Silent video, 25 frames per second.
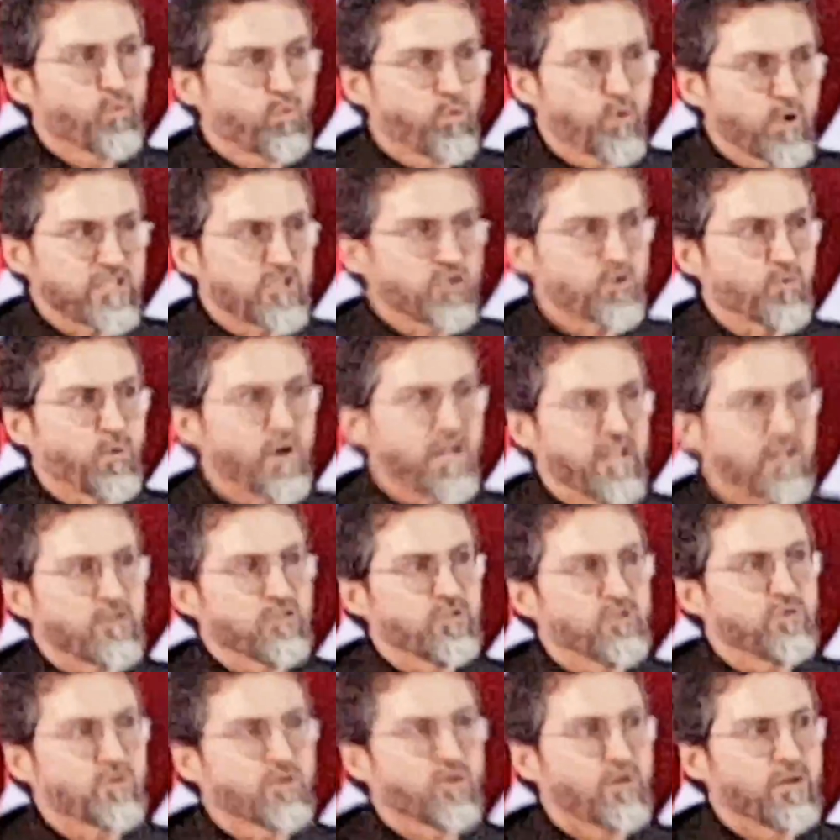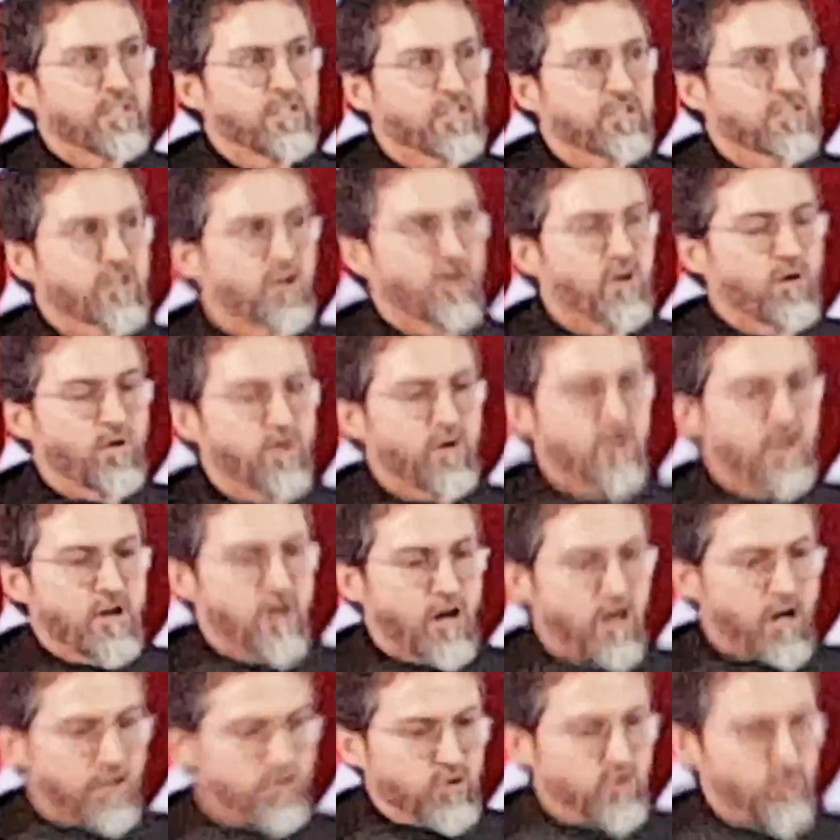Which way are you going to go?
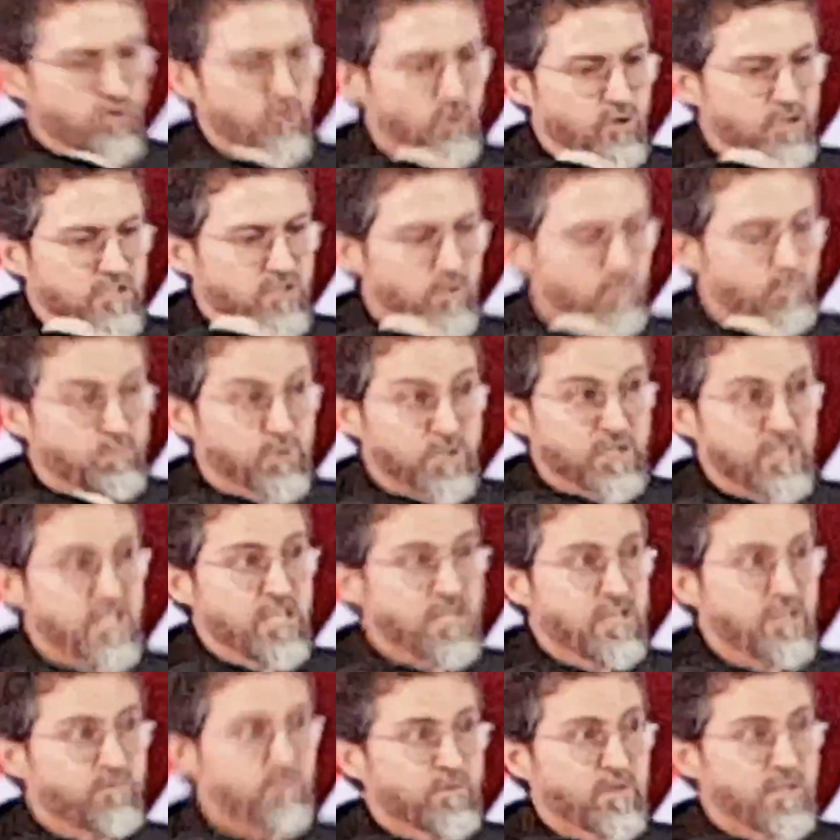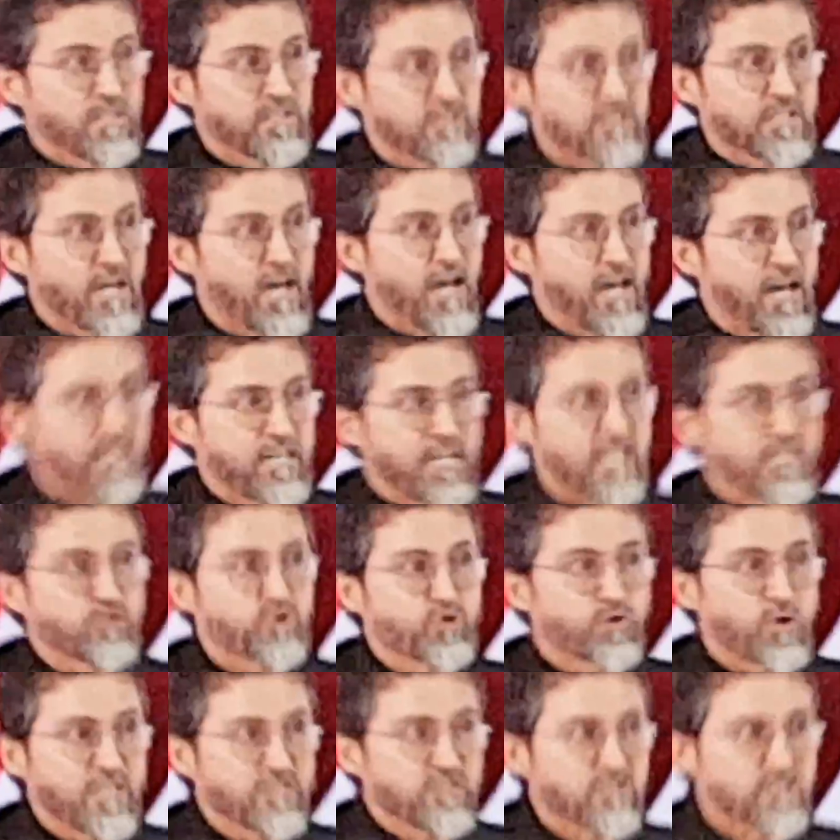Are you going to believe in God and
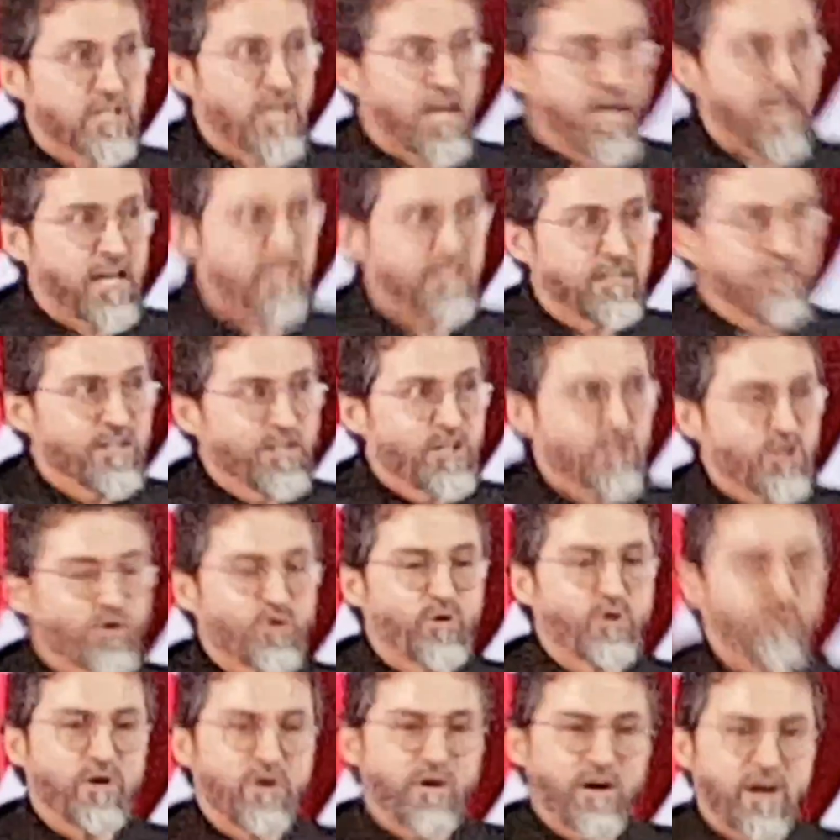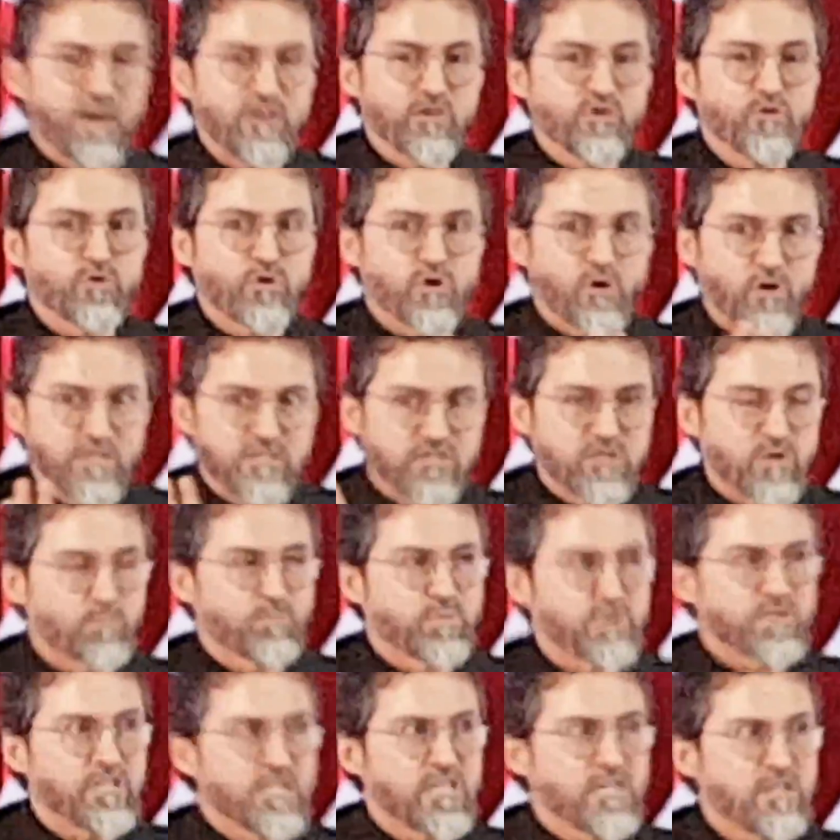trust God? Or are you going to
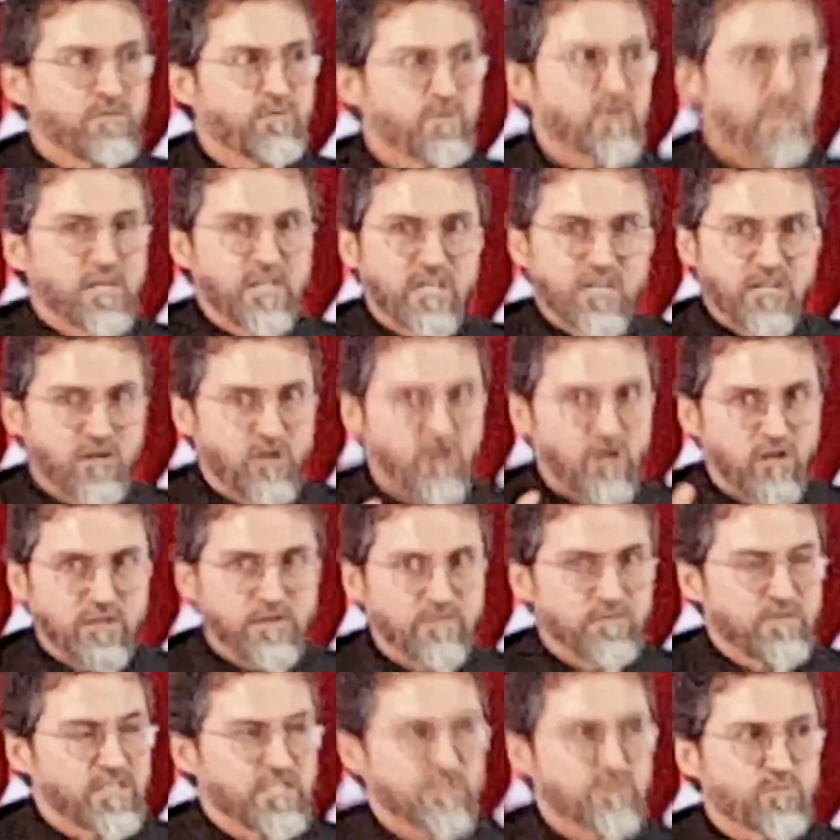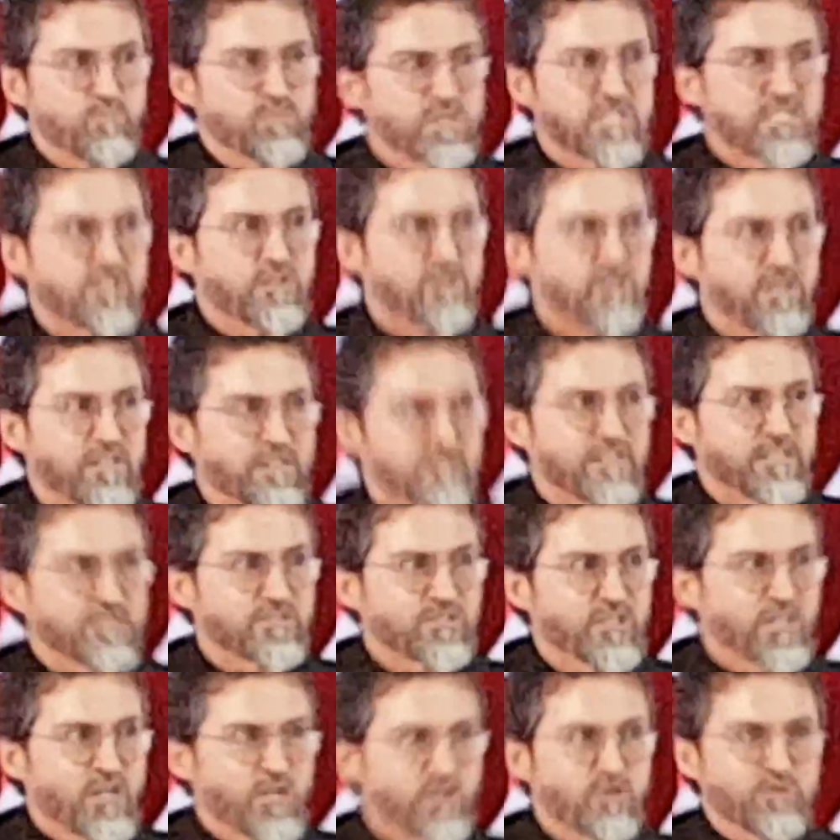believe in all of these
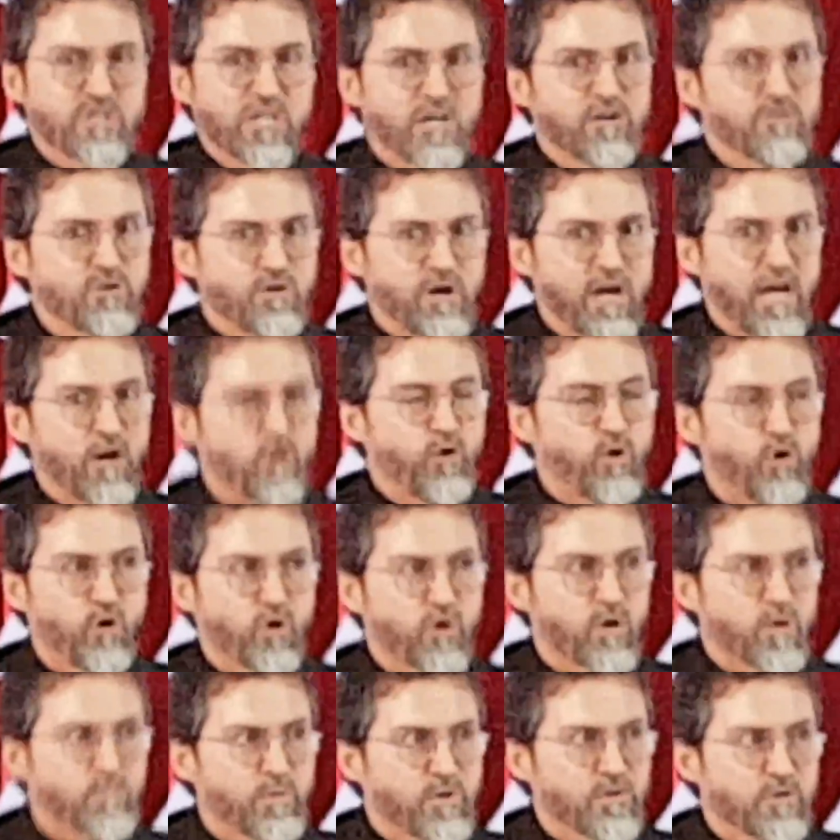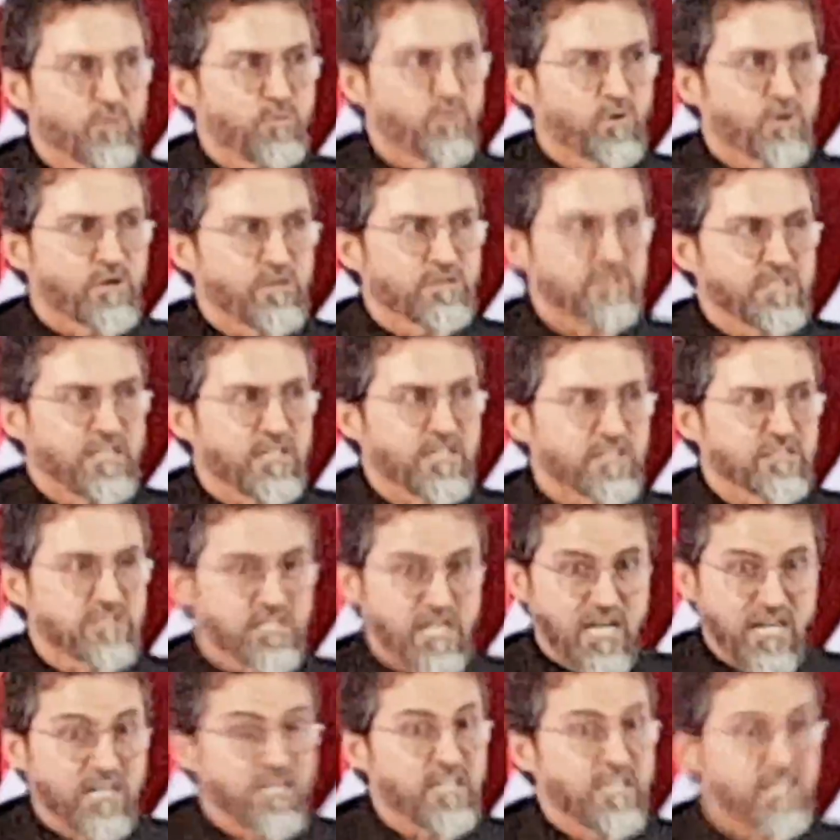materialists who tell you how horrible the world is?
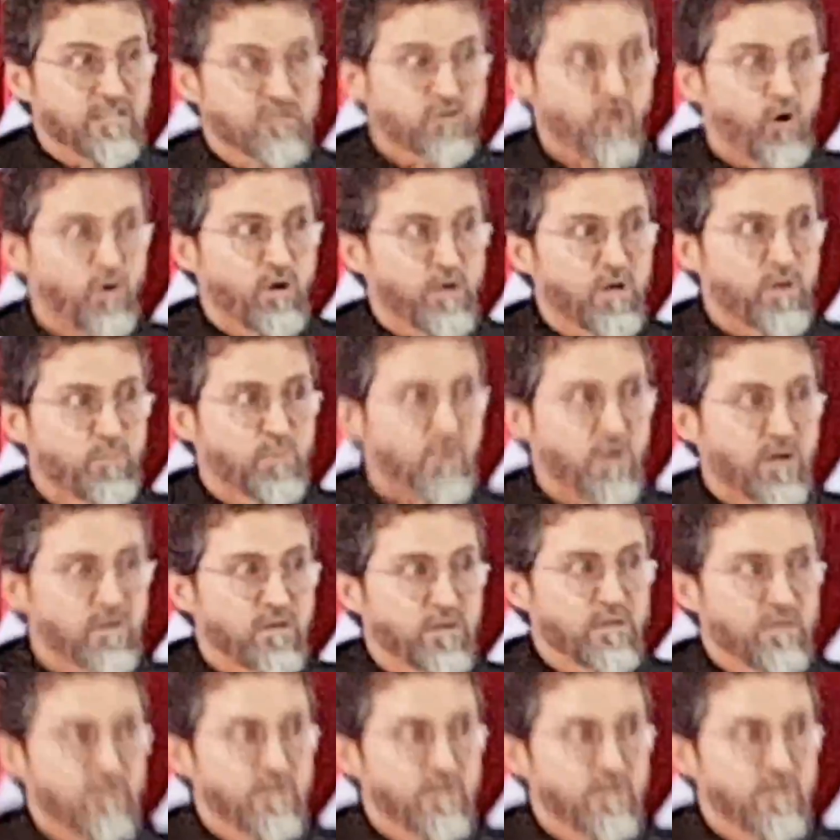And it is horrible.